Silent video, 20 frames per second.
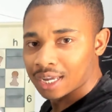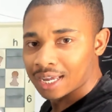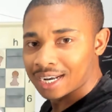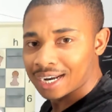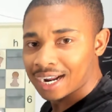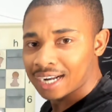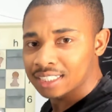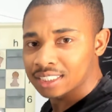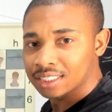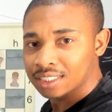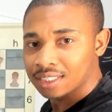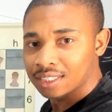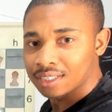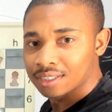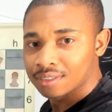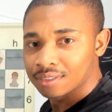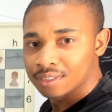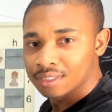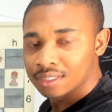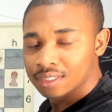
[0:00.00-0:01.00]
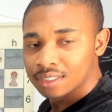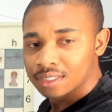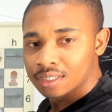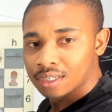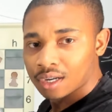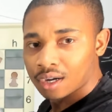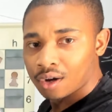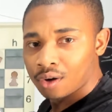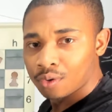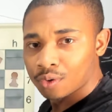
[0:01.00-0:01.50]
And actually,
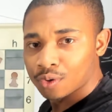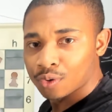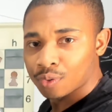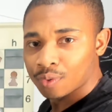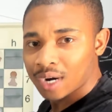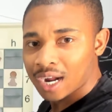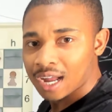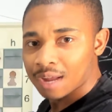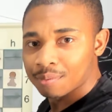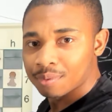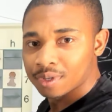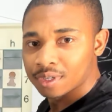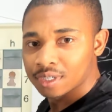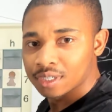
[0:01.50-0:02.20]
oh crap,